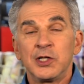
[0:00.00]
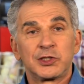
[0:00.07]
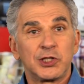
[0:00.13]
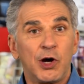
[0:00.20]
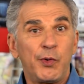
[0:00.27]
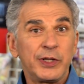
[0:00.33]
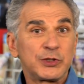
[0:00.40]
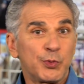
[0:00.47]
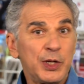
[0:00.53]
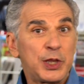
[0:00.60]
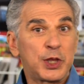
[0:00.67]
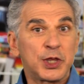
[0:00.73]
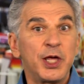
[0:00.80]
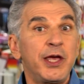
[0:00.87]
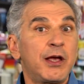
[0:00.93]
So as we
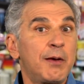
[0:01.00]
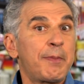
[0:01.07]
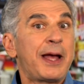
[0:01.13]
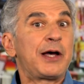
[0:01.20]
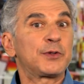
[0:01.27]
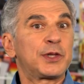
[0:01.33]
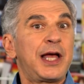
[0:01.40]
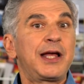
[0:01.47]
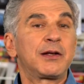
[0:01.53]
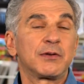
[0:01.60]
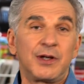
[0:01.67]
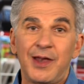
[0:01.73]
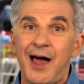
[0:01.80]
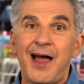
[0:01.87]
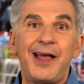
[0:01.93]
think about that
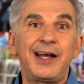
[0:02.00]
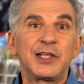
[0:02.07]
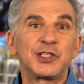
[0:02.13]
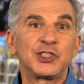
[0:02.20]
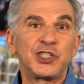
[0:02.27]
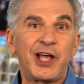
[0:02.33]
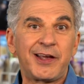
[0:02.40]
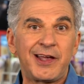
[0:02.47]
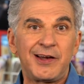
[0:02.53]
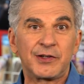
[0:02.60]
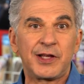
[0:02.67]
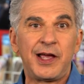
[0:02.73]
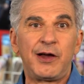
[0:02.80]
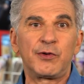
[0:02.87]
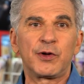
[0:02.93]
line at the checkout
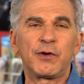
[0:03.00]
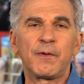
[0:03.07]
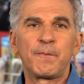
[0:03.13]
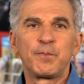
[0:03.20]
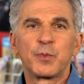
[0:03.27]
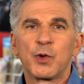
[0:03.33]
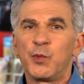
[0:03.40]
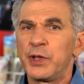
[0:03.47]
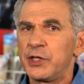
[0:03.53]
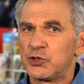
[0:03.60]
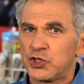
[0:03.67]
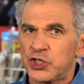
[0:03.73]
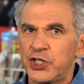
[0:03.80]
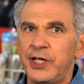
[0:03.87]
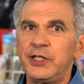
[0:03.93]
counter, well,
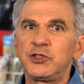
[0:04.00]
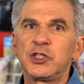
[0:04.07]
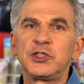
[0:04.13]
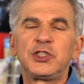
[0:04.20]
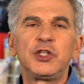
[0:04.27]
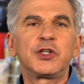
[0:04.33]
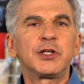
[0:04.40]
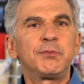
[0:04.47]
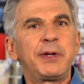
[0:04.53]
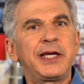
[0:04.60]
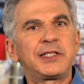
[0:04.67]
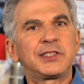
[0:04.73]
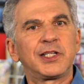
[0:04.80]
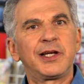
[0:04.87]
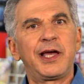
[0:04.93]
there's changes you can
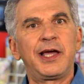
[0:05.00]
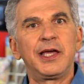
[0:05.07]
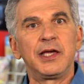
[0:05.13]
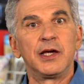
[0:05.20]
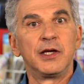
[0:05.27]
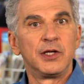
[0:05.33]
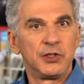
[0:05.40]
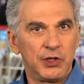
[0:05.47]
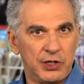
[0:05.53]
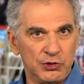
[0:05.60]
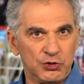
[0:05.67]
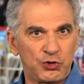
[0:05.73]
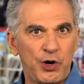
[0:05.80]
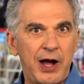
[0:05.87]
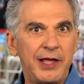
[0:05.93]
make today. You can
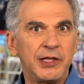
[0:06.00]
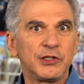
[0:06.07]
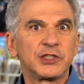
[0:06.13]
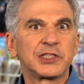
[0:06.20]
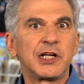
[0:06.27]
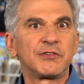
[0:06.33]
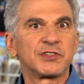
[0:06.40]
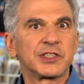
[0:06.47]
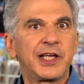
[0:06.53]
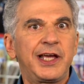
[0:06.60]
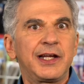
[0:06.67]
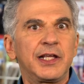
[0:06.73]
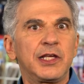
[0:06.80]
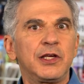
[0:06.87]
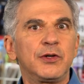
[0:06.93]
try those
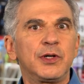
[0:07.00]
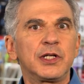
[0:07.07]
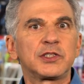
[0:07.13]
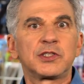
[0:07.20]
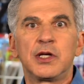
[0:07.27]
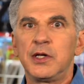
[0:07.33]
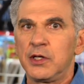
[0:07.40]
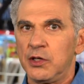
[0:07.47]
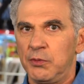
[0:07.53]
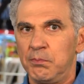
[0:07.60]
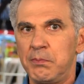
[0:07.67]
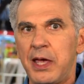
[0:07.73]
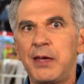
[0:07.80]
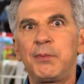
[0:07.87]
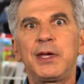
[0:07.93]
self-scanning units. You
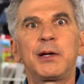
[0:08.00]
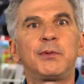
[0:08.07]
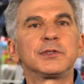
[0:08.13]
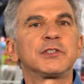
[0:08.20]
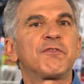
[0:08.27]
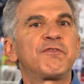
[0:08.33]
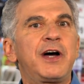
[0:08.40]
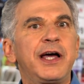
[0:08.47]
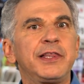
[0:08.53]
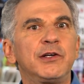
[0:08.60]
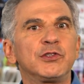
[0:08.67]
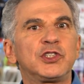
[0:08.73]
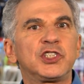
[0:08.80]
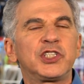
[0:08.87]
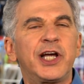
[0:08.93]
may be able to find
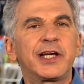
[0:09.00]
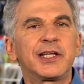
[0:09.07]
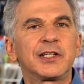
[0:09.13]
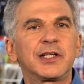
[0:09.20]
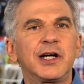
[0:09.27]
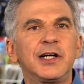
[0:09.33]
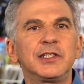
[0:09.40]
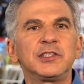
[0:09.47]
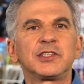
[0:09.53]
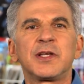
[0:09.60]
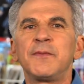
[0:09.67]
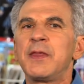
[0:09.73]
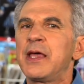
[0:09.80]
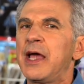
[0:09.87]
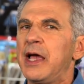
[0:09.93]
those check-it guns,
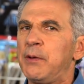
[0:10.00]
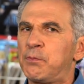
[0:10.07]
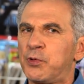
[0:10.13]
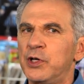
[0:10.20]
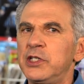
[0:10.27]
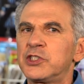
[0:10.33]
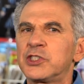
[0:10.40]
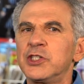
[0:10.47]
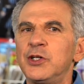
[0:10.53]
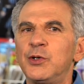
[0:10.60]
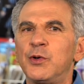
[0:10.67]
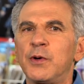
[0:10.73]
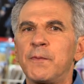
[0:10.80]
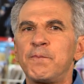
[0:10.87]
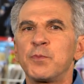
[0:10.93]
and pretty
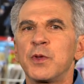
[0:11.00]
soon,